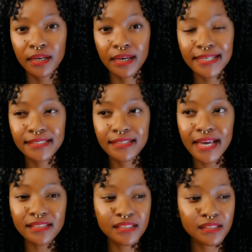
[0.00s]
It's
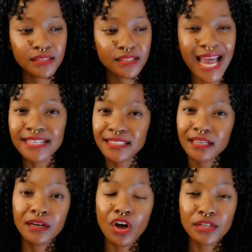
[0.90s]
less
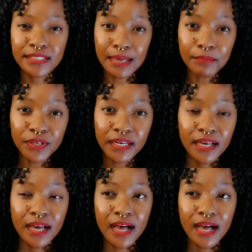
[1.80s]
taxing on somebody